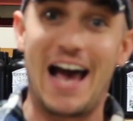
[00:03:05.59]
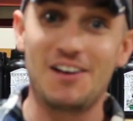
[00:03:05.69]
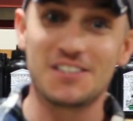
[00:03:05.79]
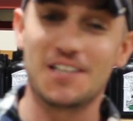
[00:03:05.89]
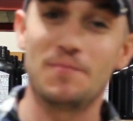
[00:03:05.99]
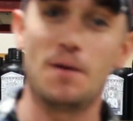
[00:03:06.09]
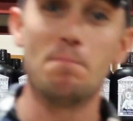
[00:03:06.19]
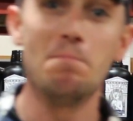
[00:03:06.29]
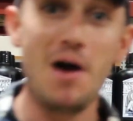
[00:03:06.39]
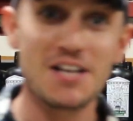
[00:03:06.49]
calcium at a
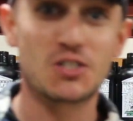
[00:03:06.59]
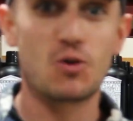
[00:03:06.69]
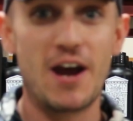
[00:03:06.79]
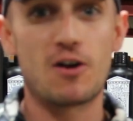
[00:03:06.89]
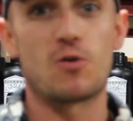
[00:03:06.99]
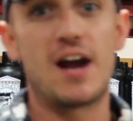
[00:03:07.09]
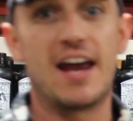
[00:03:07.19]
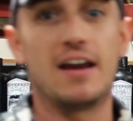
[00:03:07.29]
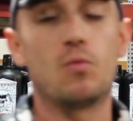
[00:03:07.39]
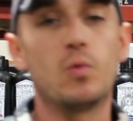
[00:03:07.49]
much greater rate.